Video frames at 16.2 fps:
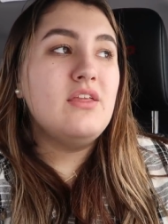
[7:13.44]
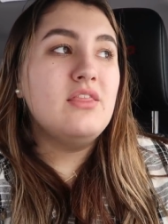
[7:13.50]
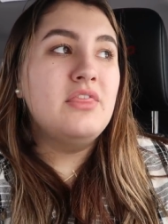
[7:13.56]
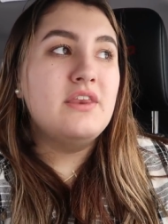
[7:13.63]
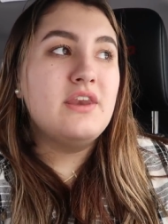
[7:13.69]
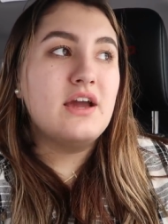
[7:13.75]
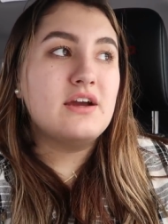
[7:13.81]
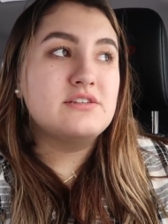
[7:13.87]

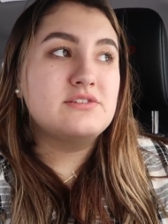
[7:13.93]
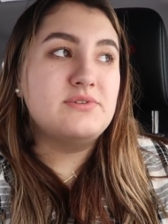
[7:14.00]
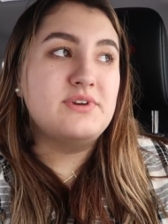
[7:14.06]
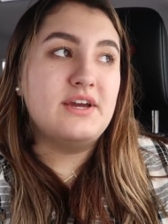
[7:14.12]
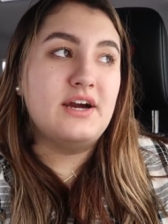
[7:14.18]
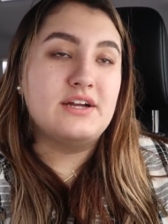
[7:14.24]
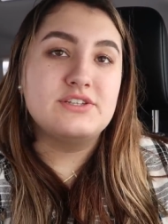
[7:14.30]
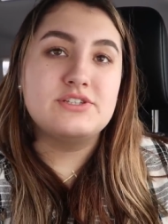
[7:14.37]
the next
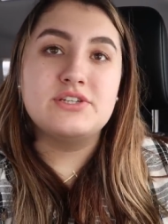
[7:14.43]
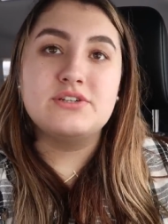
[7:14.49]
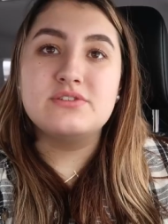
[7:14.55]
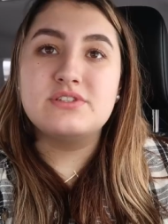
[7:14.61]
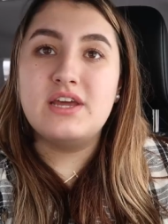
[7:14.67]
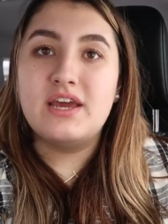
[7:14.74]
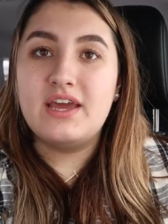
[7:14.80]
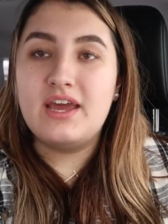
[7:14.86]
week on
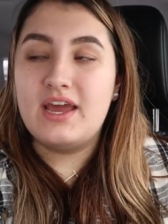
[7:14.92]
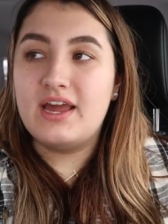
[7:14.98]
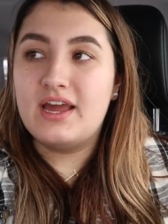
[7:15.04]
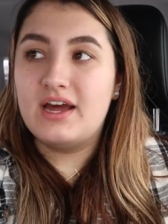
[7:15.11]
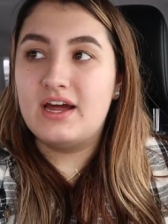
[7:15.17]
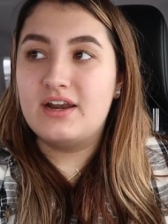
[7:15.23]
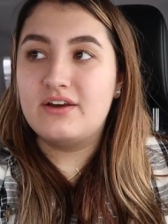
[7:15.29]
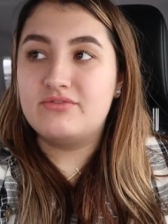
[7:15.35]
Tuesday
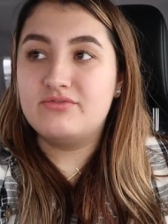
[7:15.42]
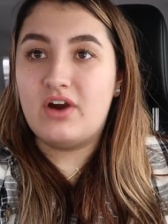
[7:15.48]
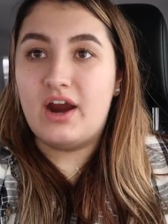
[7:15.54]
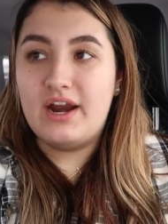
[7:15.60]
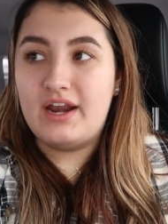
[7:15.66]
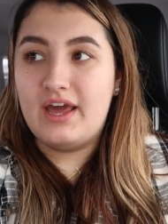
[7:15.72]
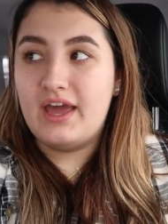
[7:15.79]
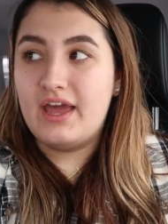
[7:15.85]
and
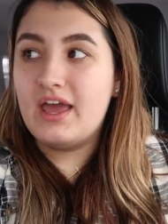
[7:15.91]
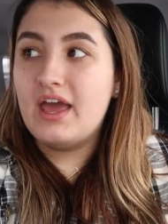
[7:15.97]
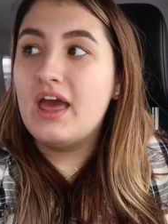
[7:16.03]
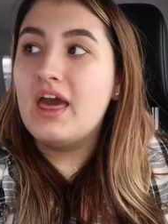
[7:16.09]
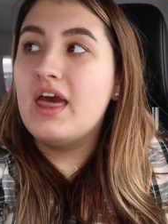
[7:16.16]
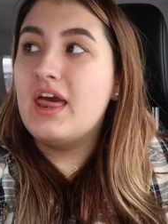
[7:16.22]
Friday.